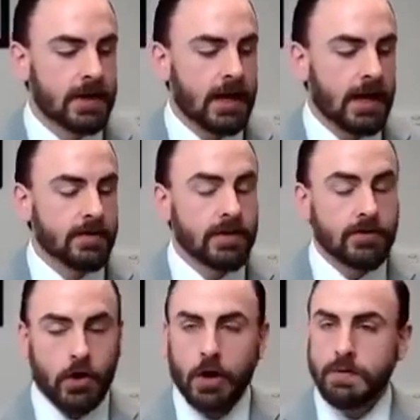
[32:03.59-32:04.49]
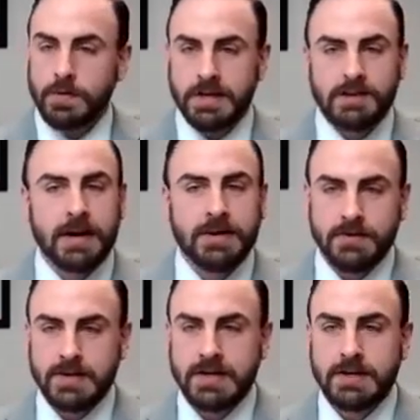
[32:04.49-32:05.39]
And this all relates back to
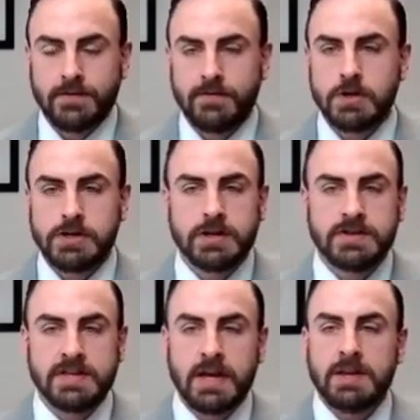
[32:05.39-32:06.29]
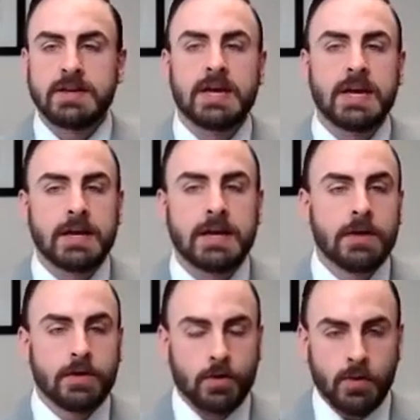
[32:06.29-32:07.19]
lead conversion, because at the end of the day,
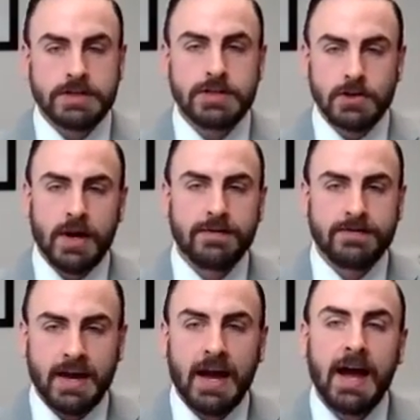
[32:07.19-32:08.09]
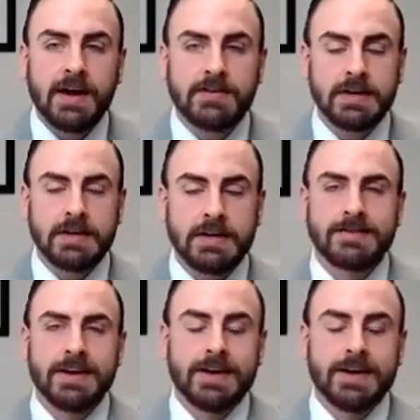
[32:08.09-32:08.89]
the question you have to ask is,